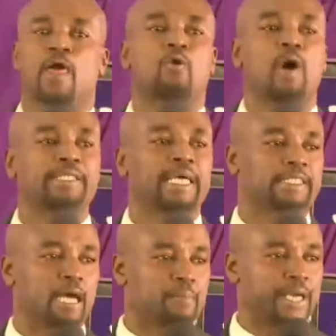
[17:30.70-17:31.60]
what
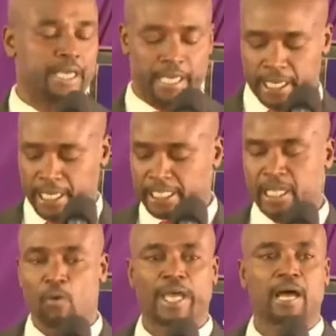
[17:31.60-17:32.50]
has happened
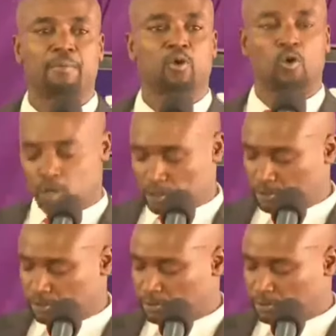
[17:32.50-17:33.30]
is a wake-up call.